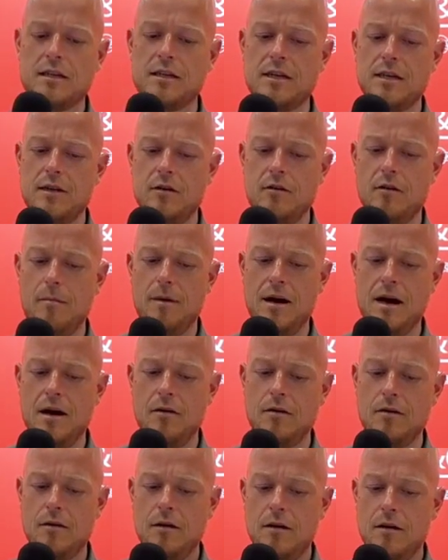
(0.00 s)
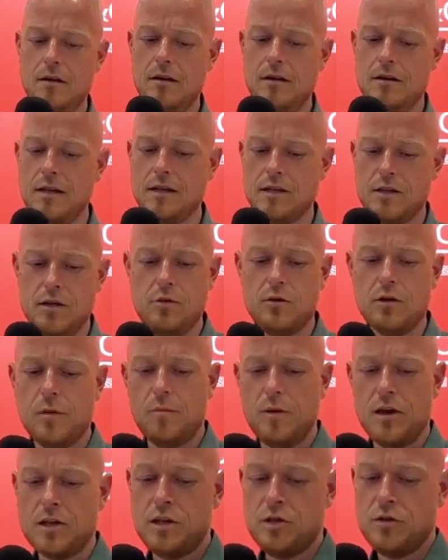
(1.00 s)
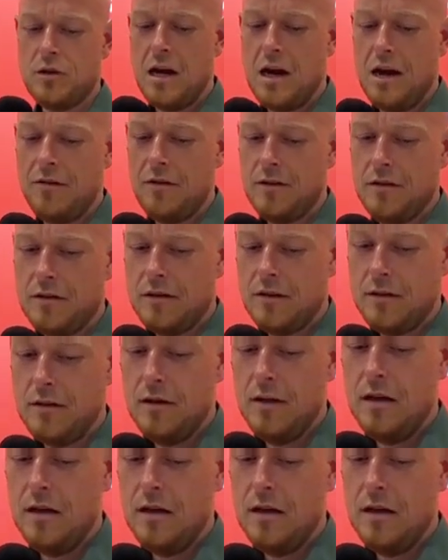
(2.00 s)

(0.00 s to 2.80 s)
to know about these new compression drivers.